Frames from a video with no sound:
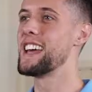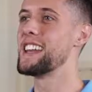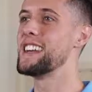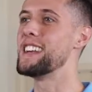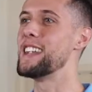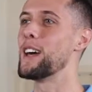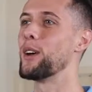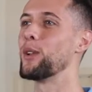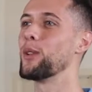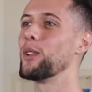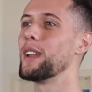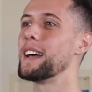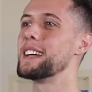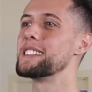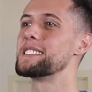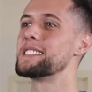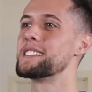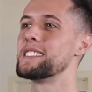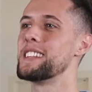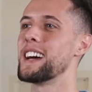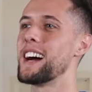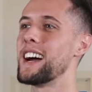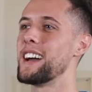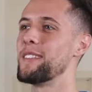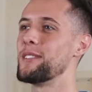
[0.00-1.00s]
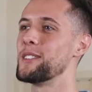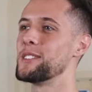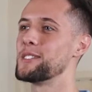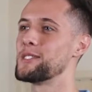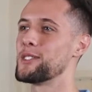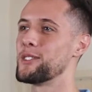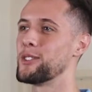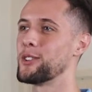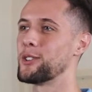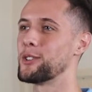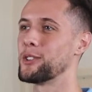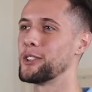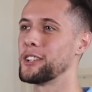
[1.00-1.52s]
Now let's dive
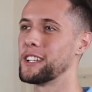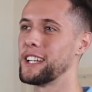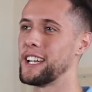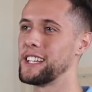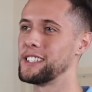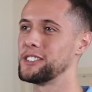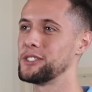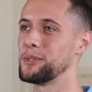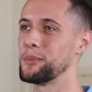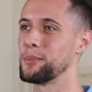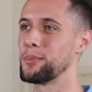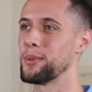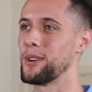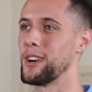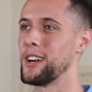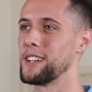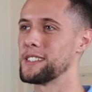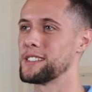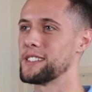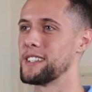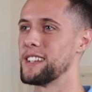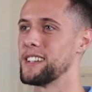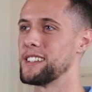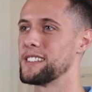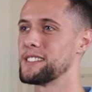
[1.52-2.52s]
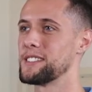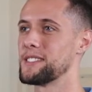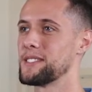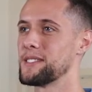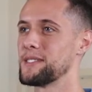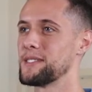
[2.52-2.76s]
into the creation process.